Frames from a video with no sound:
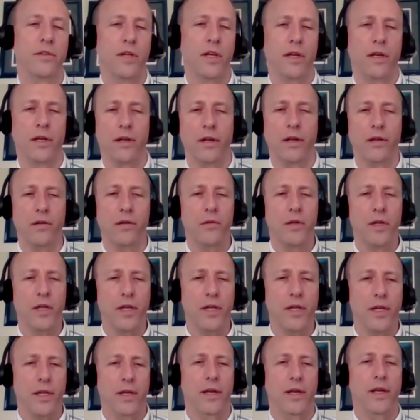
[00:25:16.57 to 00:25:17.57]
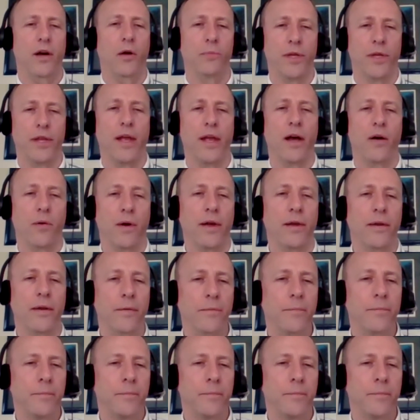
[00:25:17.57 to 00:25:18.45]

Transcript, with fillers: And it, it helped in that way.